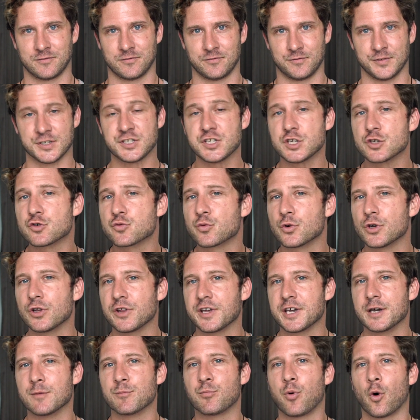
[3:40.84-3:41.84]
This is
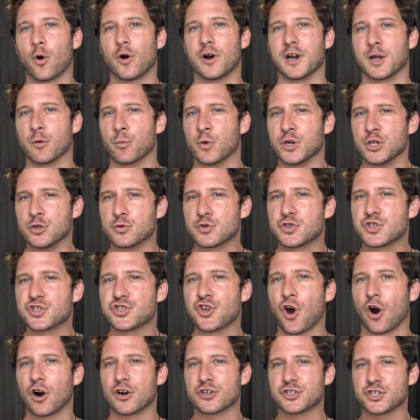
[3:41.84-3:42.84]
really important. And when you
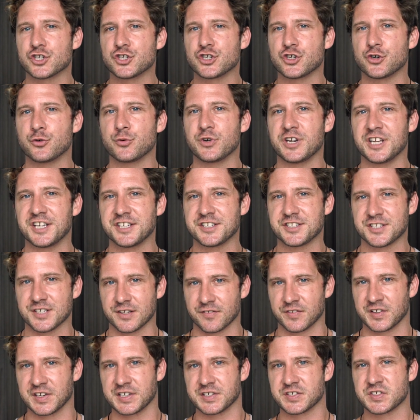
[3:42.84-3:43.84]
start to tune into
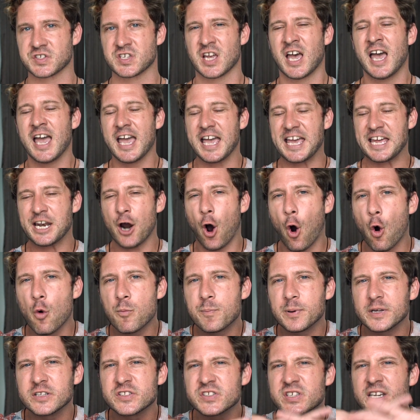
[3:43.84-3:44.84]
this, it
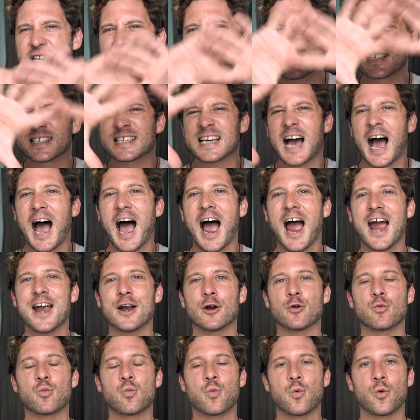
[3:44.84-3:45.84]
opens an
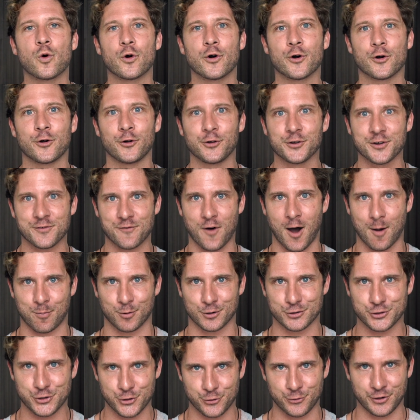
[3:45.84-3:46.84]
entire world of
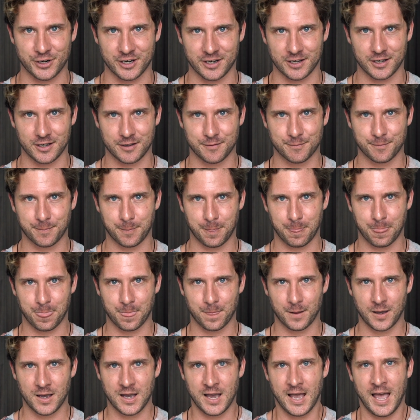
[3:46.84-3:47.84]
opportunity.
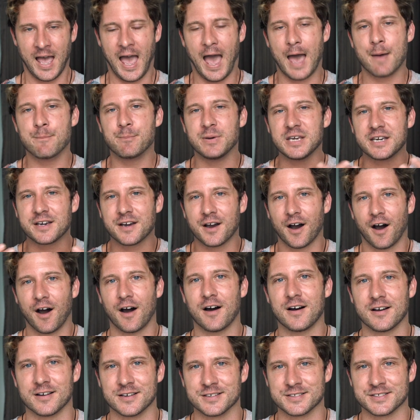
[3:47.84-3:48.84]
And
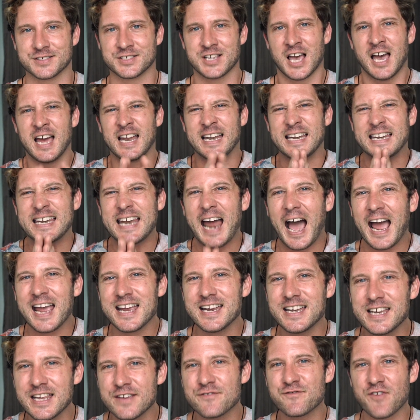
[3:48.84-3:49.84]
because
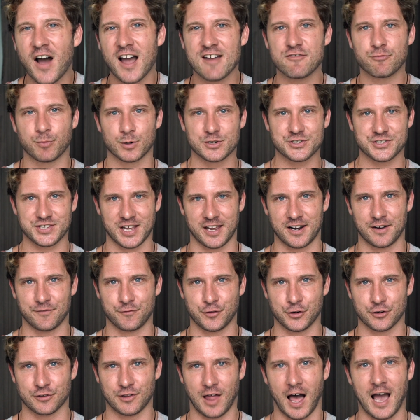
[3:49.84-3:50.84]
95% of
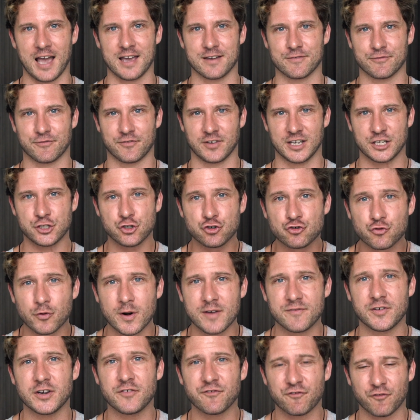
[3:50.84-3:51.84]
your life is
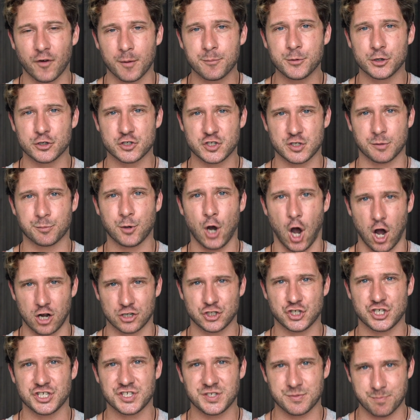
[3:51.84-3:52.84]
driven from your
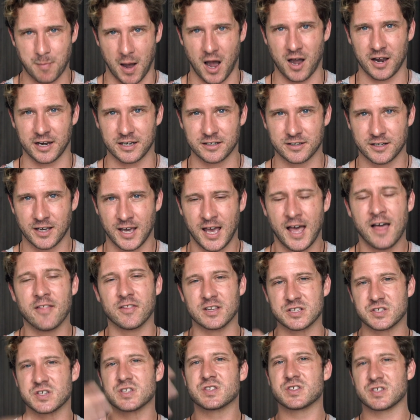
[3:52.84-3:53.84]
subconscious mind,
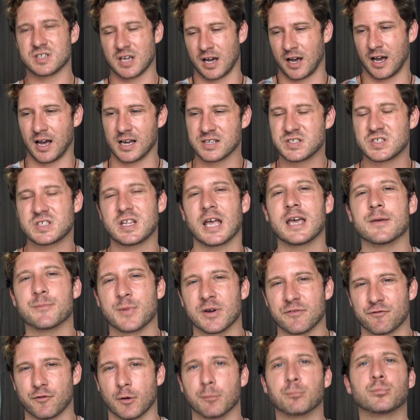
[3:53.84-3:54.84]
this is a
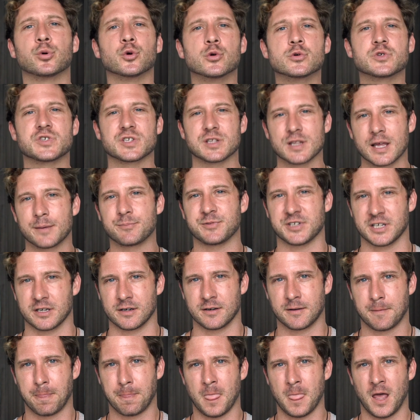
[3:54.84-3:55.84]
statement from Bruce Lipton.
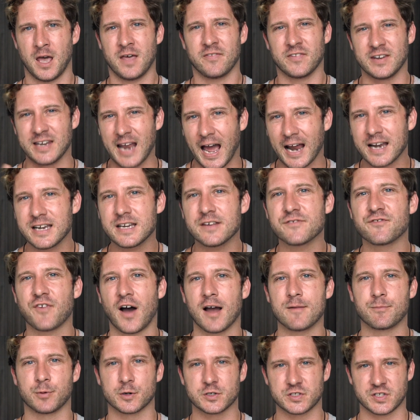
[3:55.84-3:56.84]

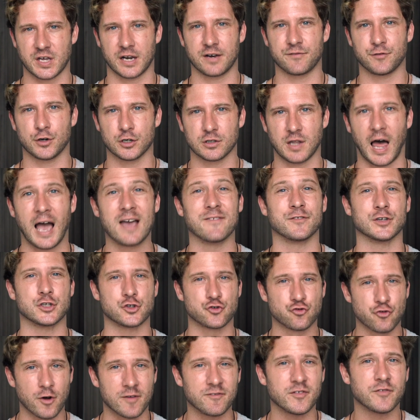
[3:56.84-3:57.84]
95% of your life is
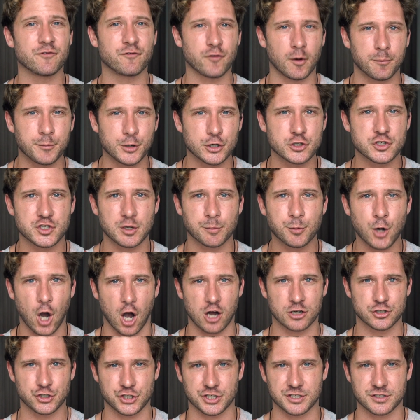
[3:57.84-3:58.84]
driven from your
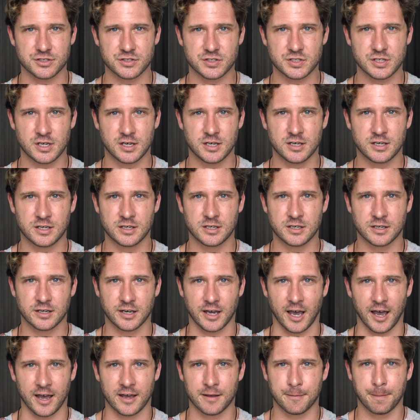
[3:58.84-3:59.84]
subconscious,
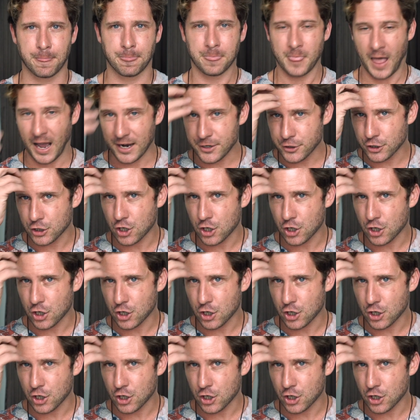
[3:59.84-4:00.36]
okay? Not your